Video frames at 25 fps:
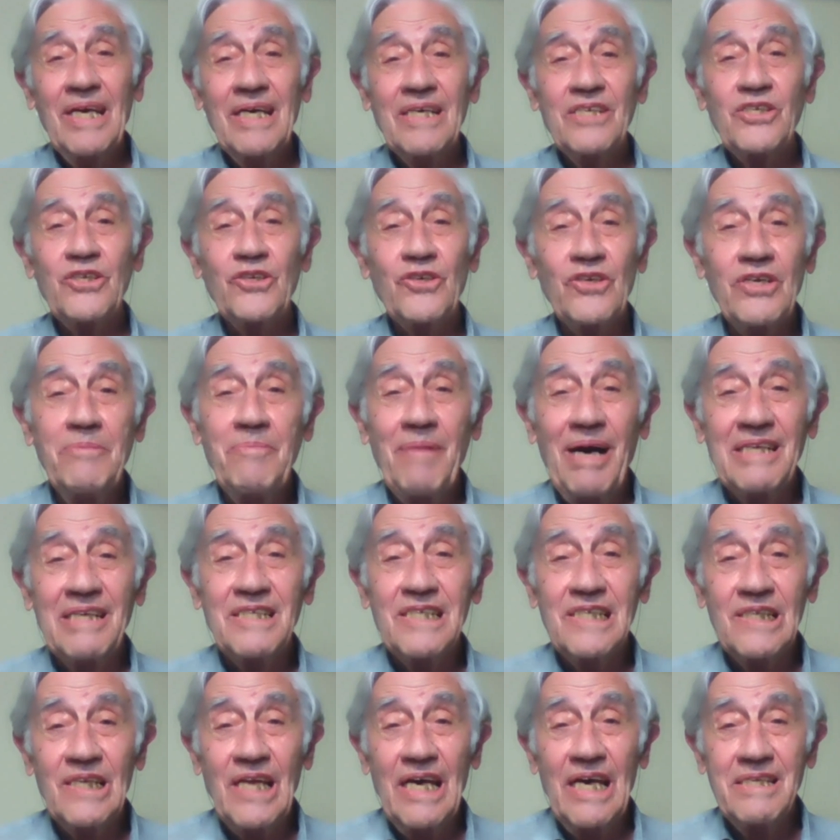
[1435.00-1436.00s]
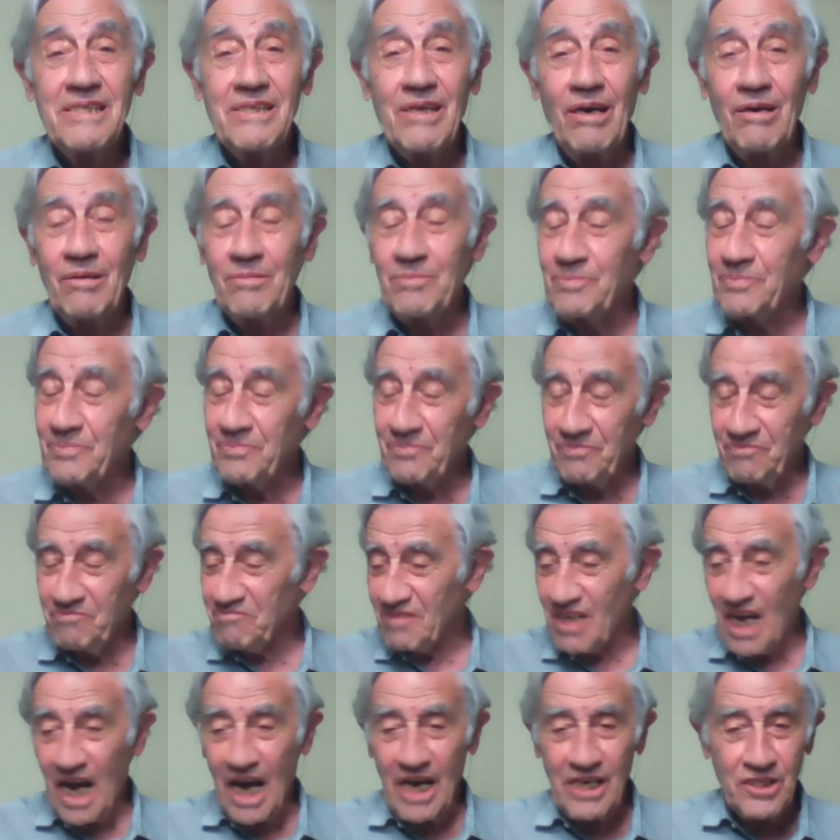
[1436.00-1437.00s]
3 months later,
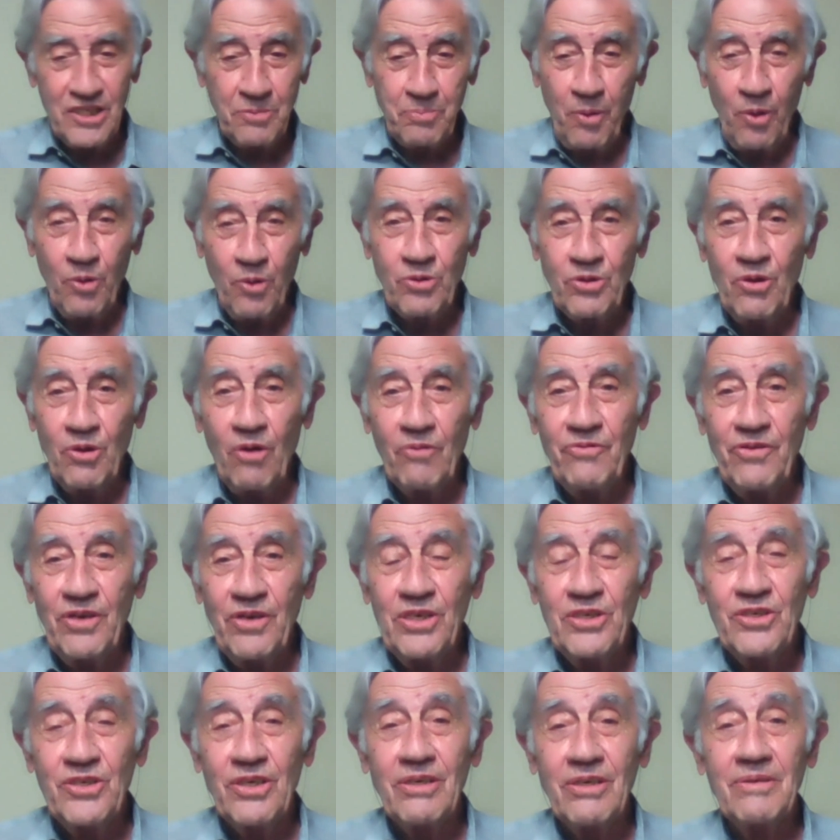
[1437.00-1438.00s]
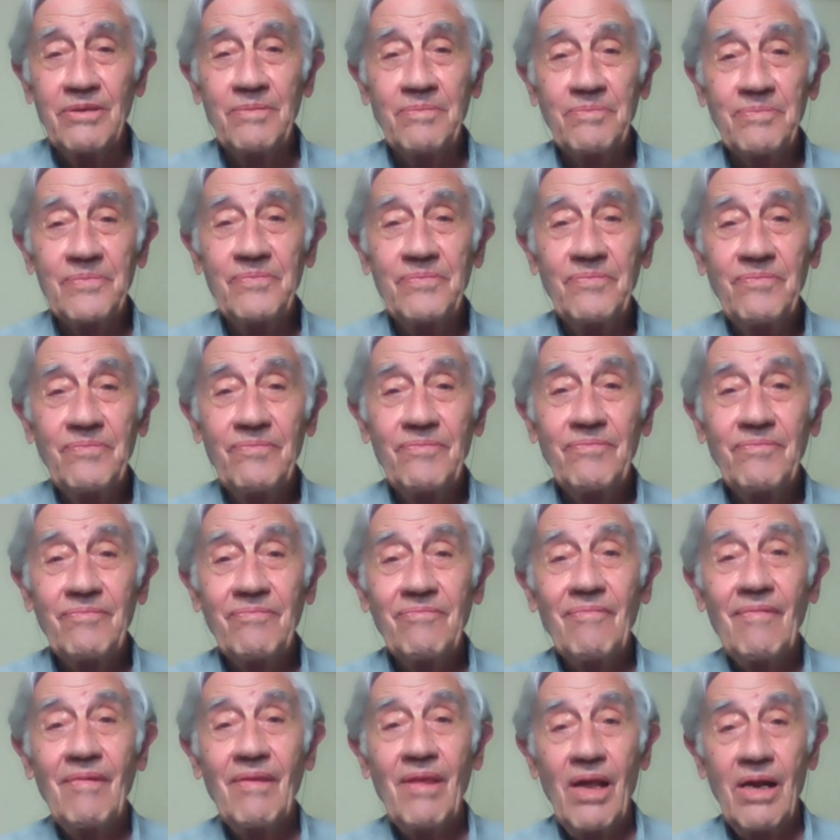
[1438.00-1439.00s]
I spoke Norwegian.
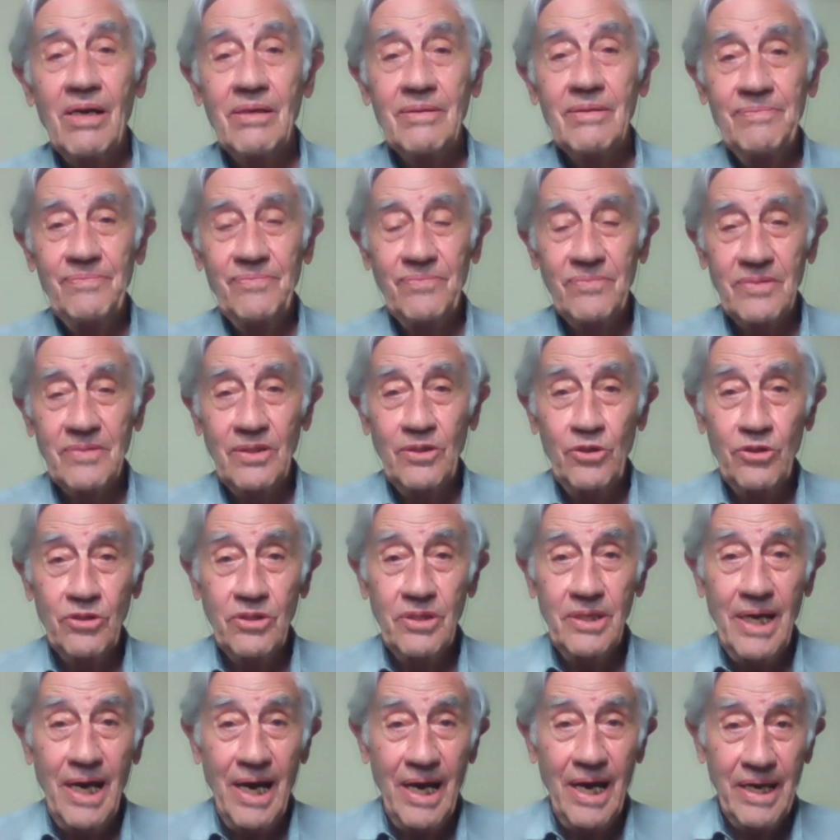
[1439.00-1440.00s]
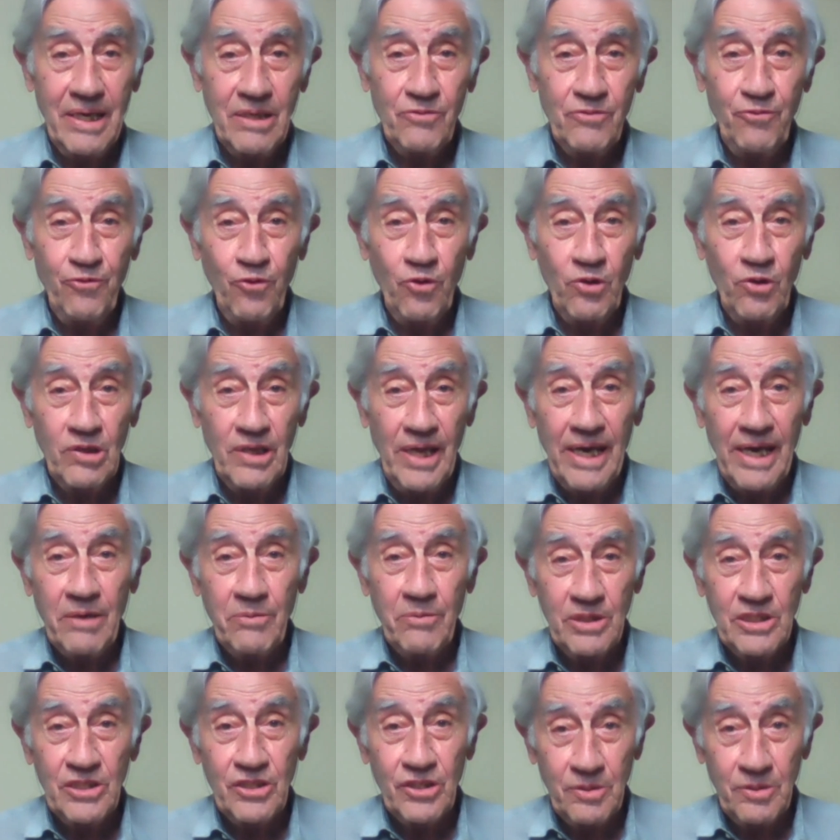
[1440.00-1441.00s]
You see, I had 4
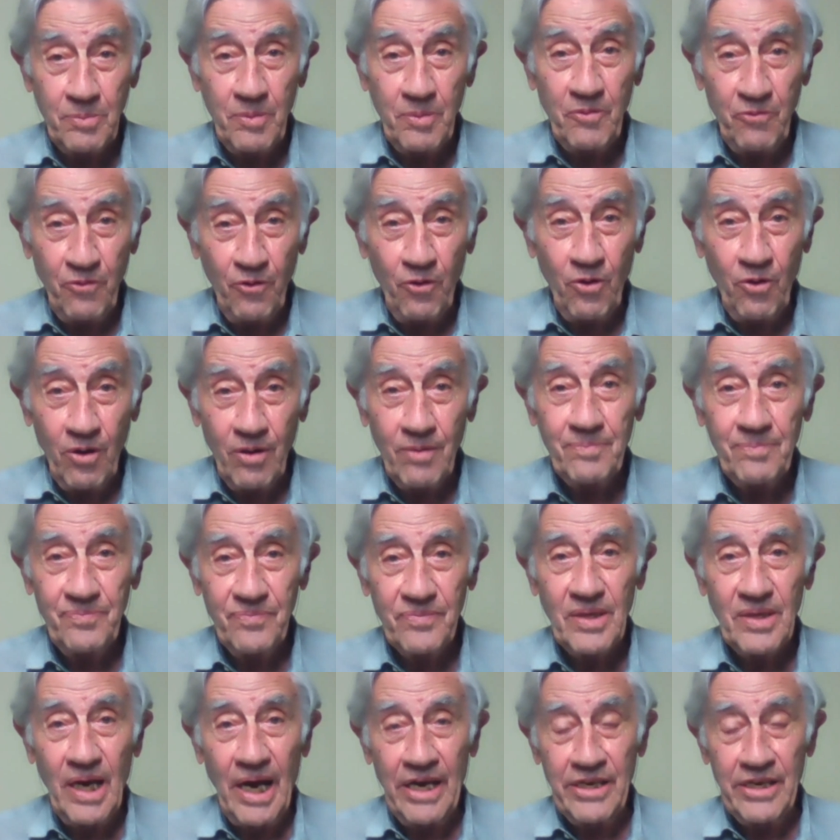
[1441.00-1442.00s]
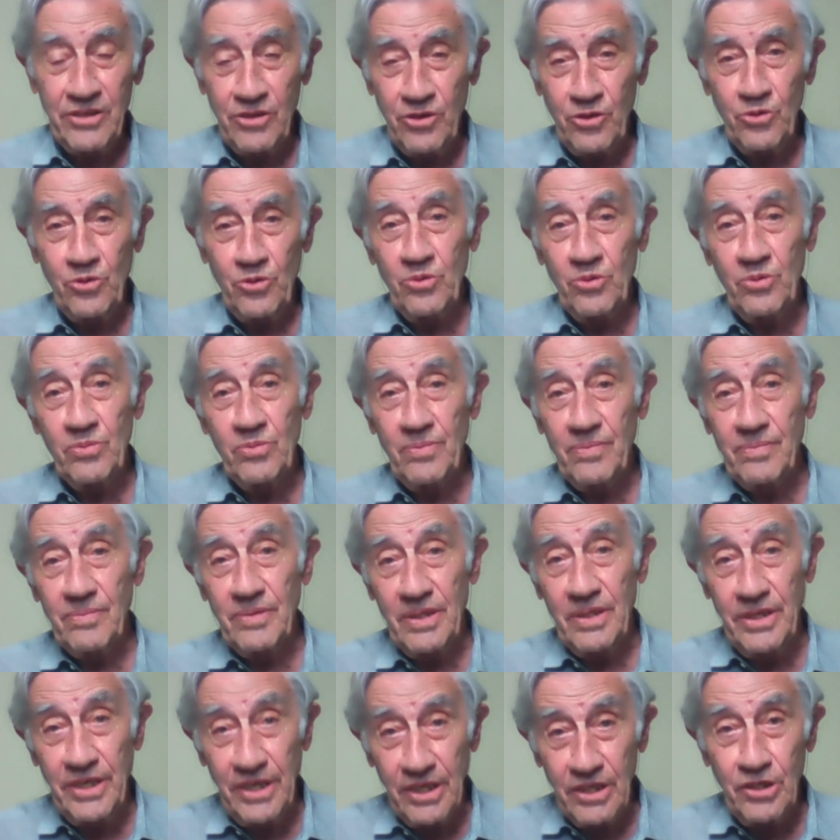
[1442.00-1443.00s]
languages before. I knew
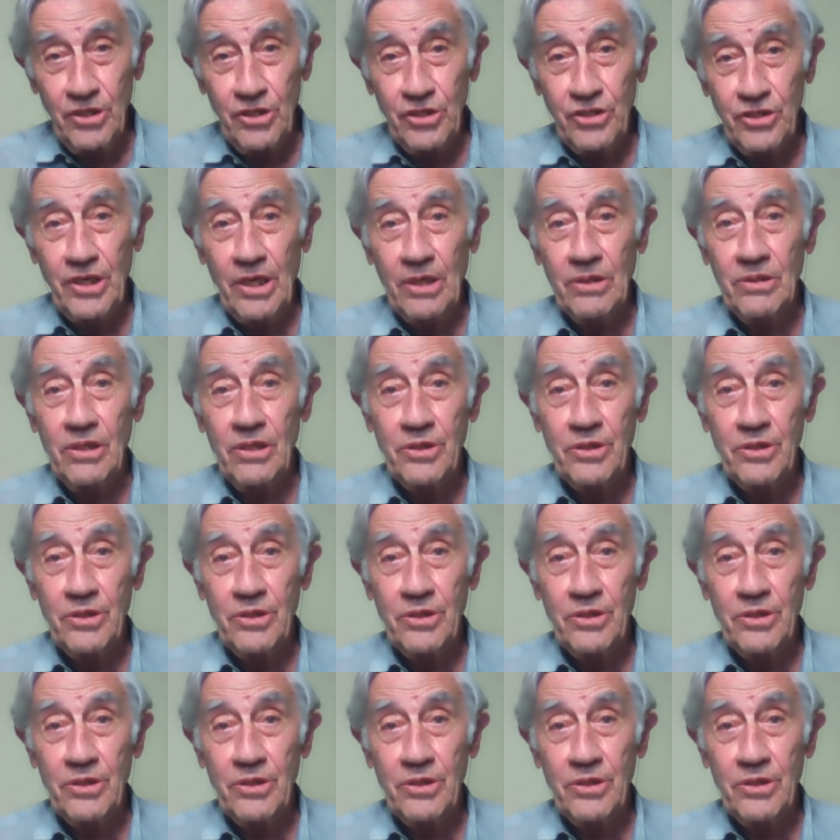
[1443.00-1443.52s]
Yiddish and